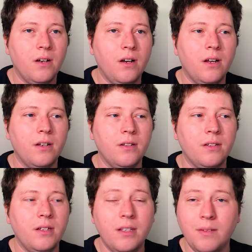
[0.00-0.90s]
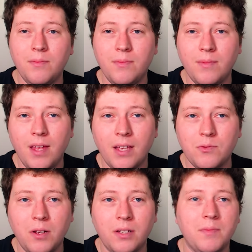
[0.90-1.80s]
on him
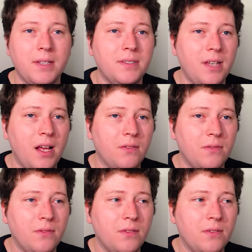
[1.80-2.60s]
as well as myself.